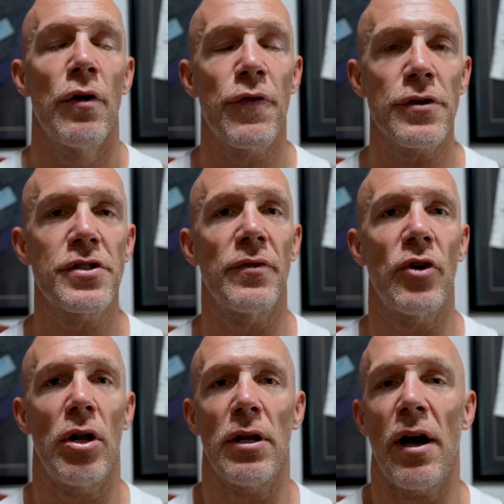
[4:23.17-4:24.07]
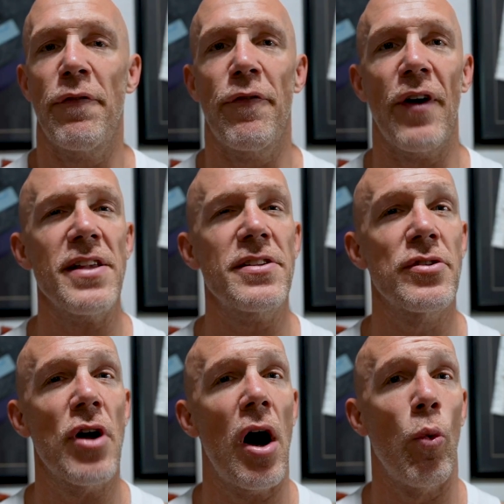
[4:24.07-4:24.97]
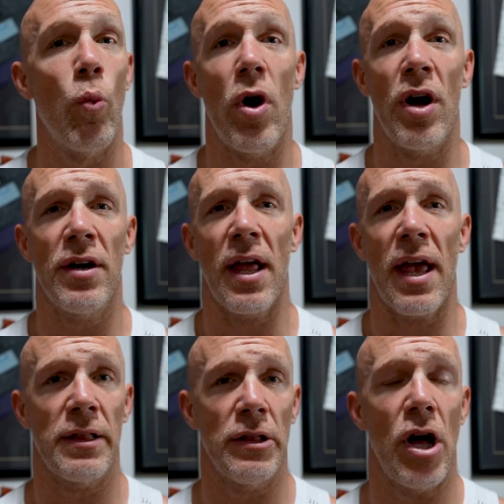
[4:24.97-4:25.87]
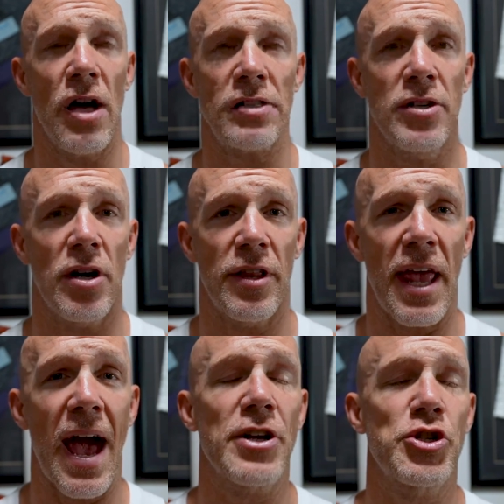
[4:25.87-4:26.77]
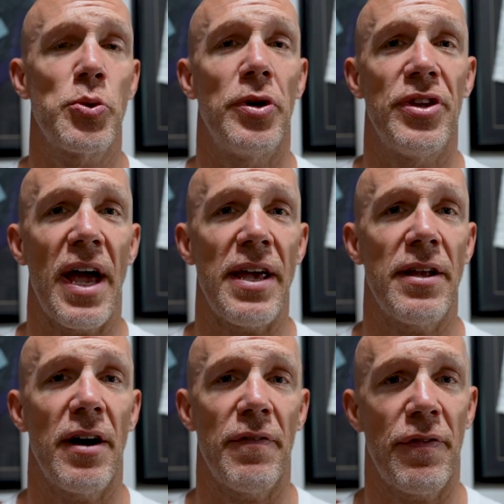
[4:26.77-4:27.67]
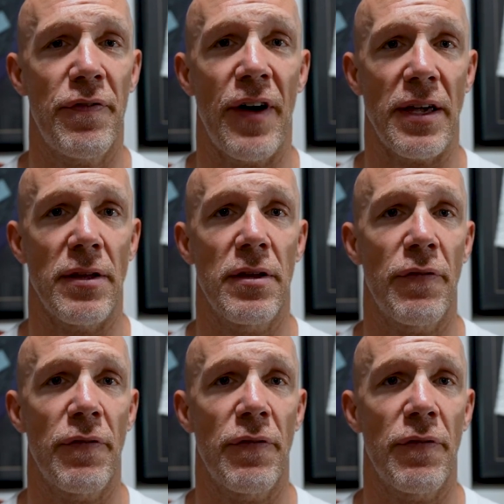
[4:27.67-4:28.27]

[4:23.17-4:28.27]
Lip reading: First of all, a fight's not won and lost on the actual night of the fight.